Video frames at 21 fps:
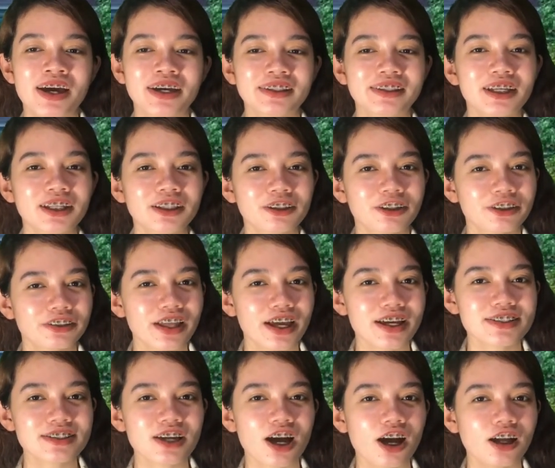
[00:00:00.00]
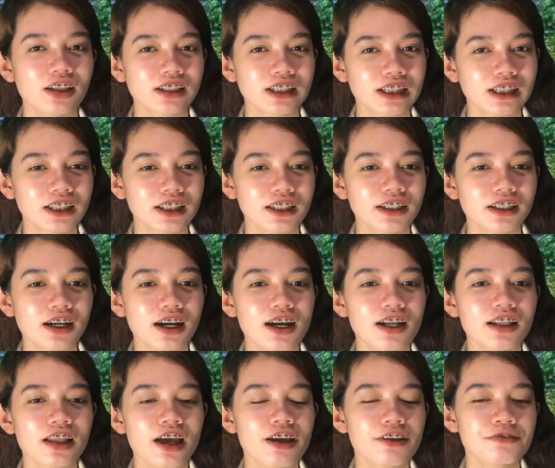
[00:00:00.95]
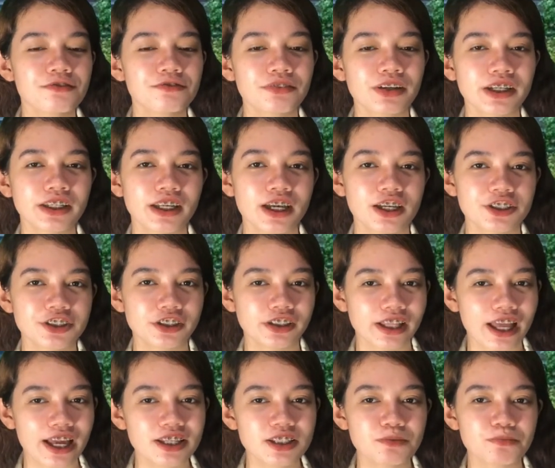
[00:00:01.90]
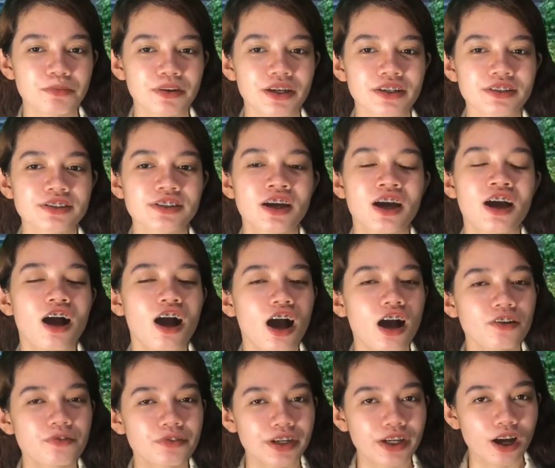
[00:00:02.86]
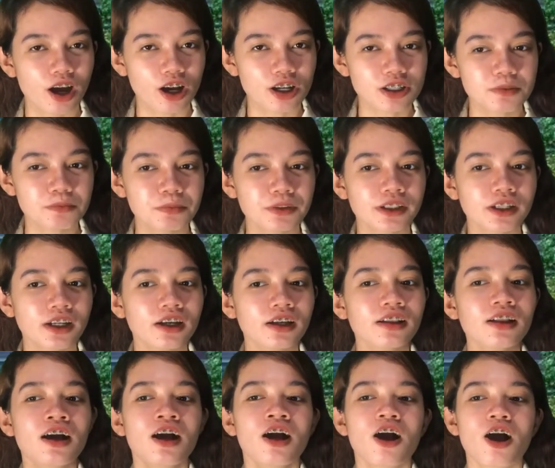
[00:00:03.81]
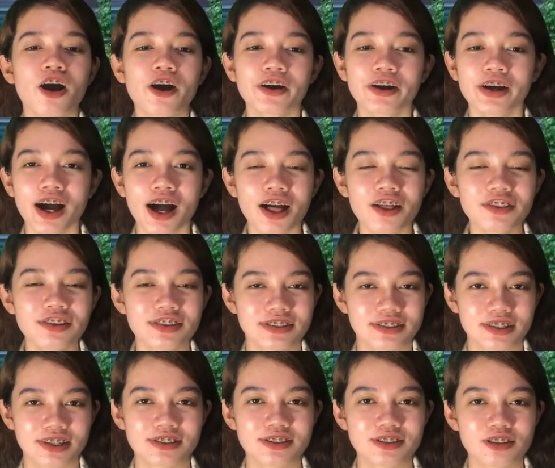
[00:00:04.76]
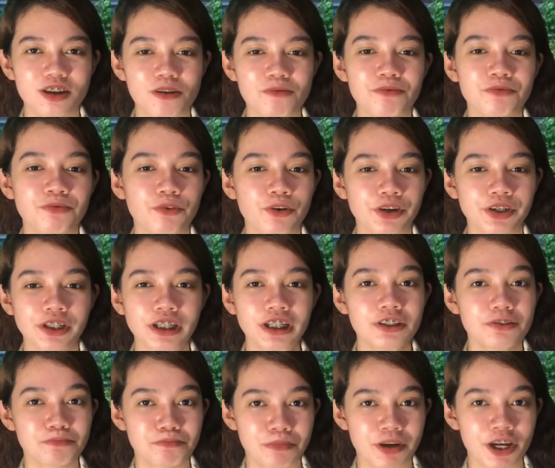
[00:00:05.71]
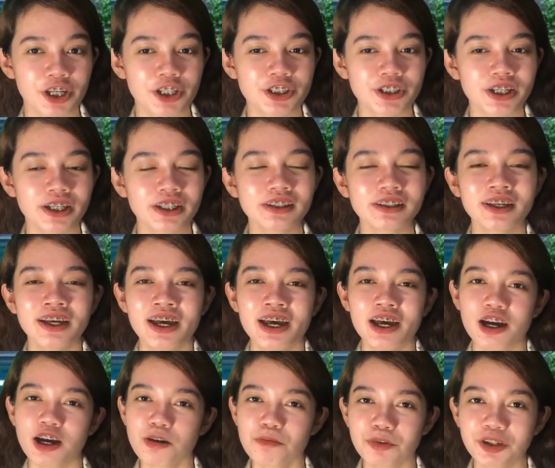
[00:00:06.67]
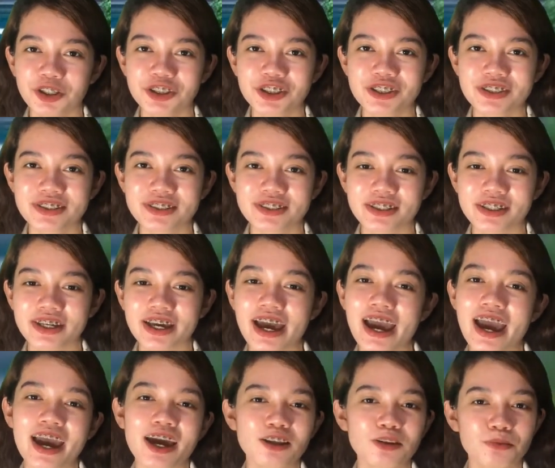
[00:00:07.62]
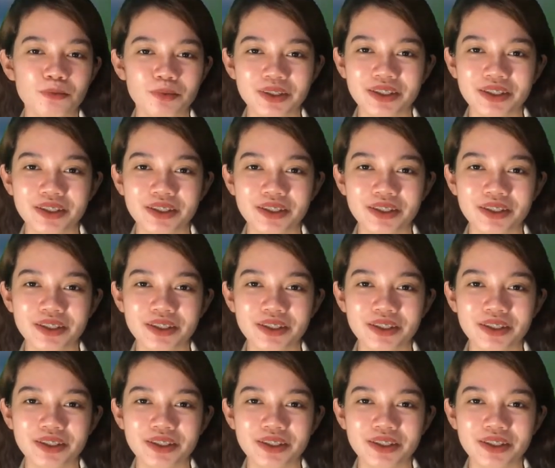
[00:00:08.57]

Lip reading: that connects all clinical and financial aspects of a hospital or health system for inpatient, emergency, and with